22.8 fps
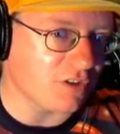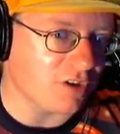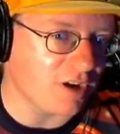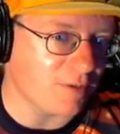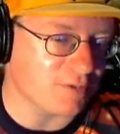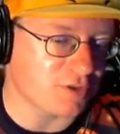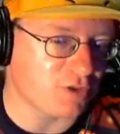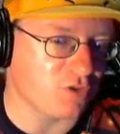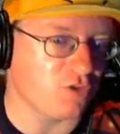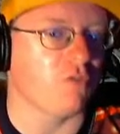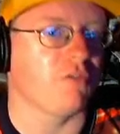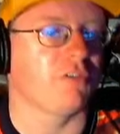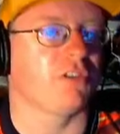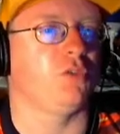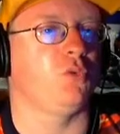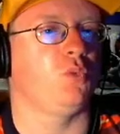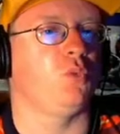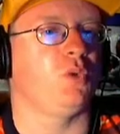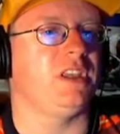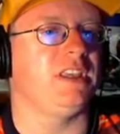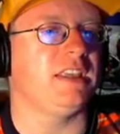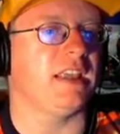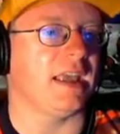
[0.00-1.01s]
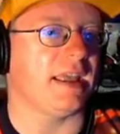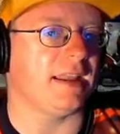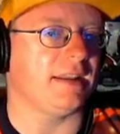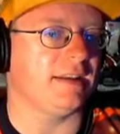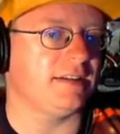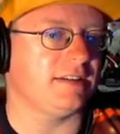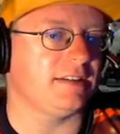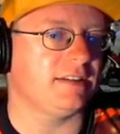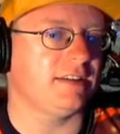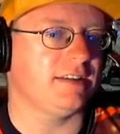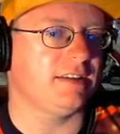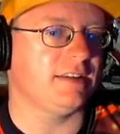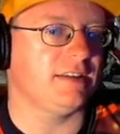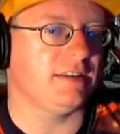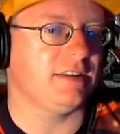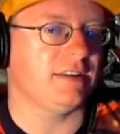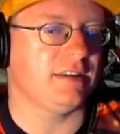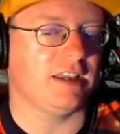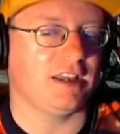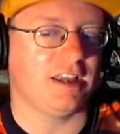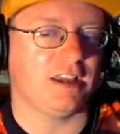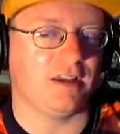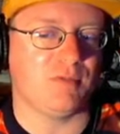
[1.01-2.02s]
episode over the weekend.
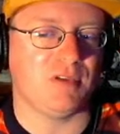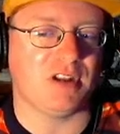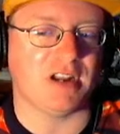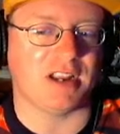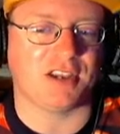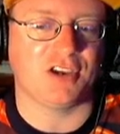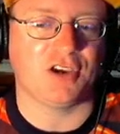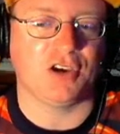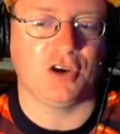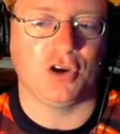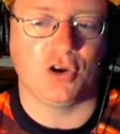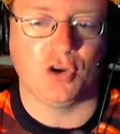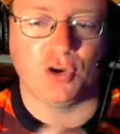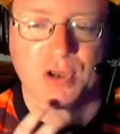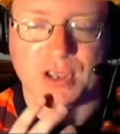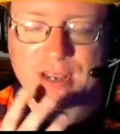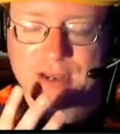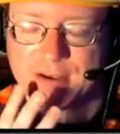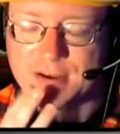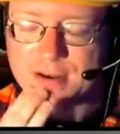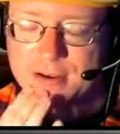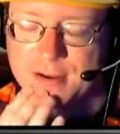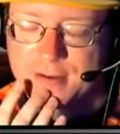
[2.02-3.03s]
I mean, I could.